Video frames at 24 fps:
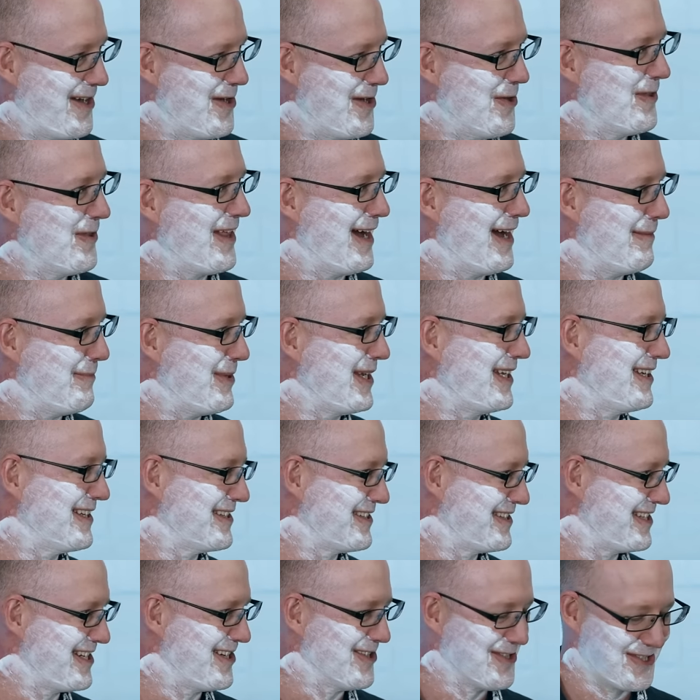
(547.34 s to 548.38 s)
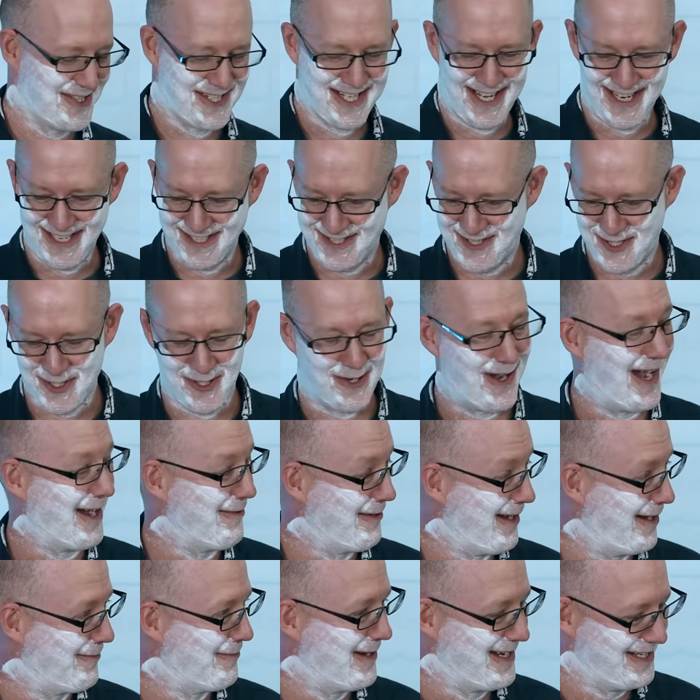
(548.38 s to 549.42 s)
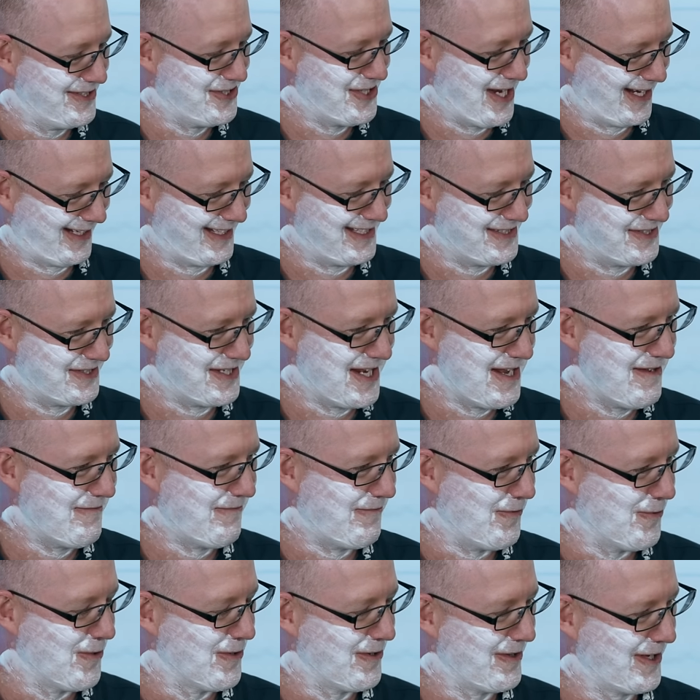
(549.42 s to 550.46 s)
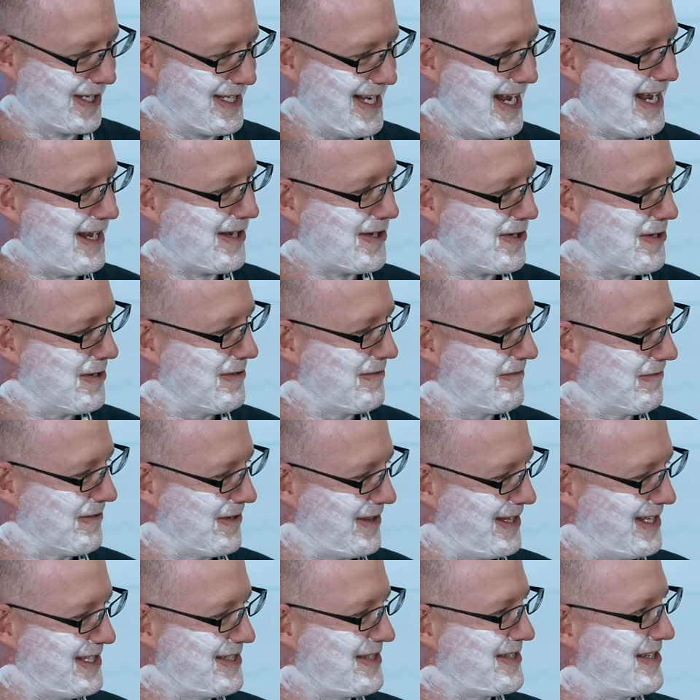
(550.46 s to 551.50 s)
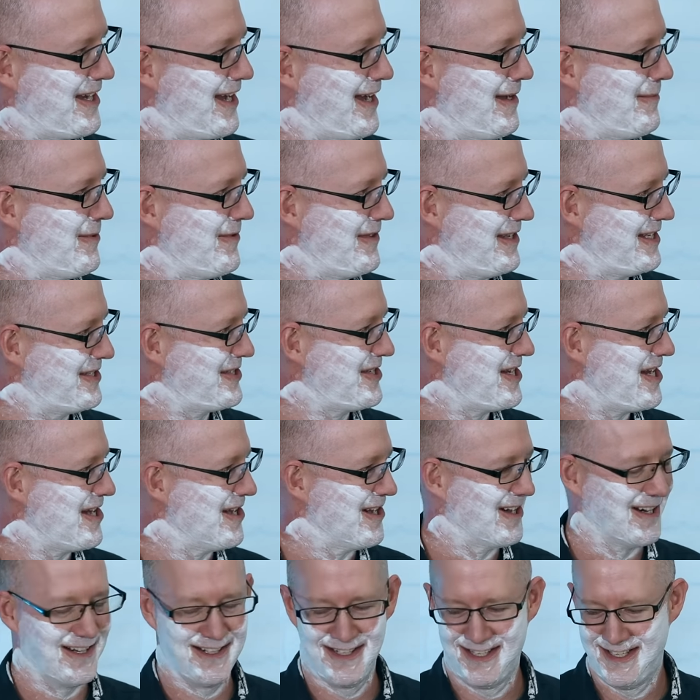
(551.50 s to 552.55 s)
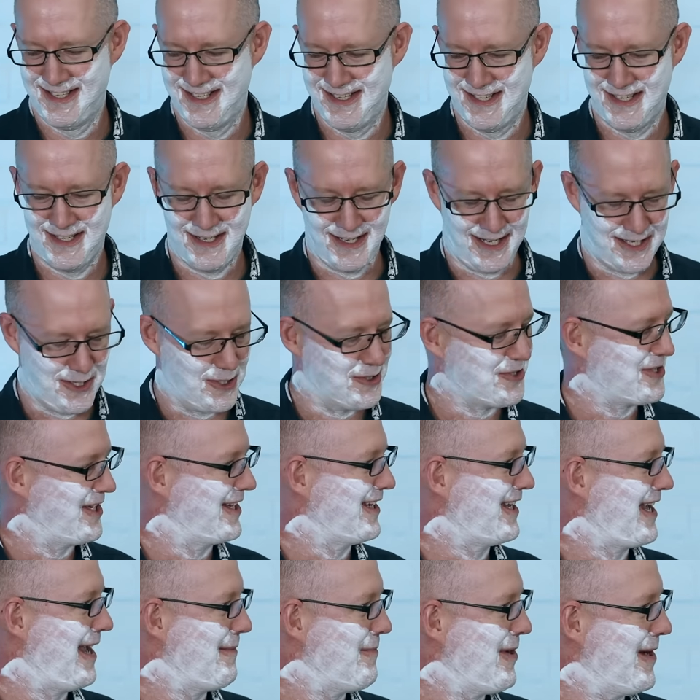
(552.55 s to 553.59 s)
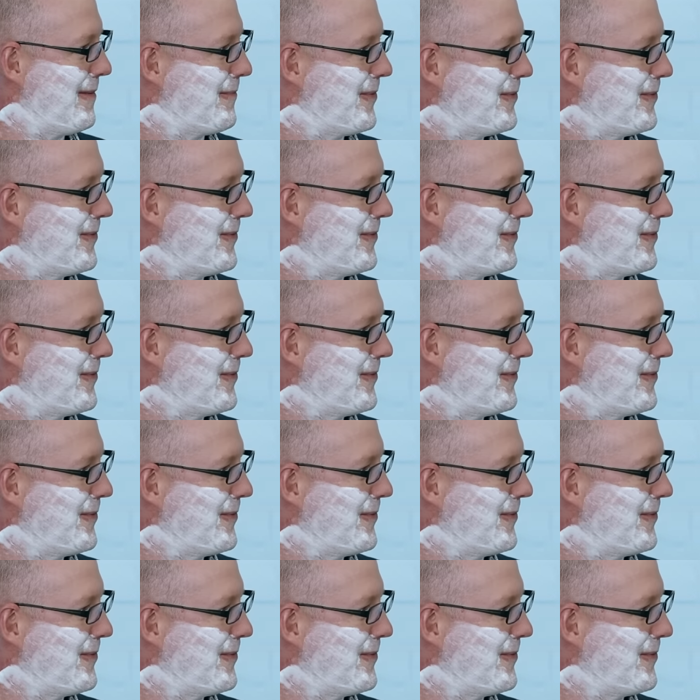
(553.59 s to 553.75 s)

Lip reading: know that because of your site. So I went and checked, is T4 the date code for this time of this year? And your site came up.